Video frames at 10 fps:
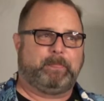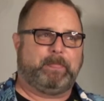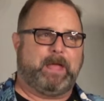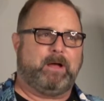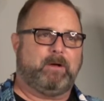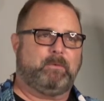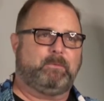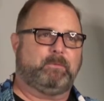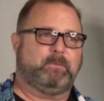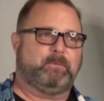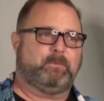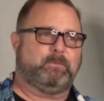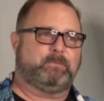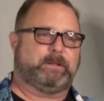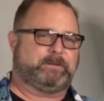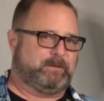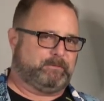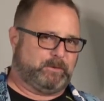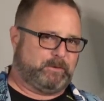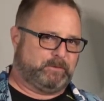Now, that's not
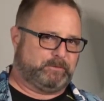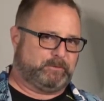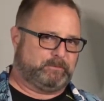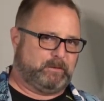very useful.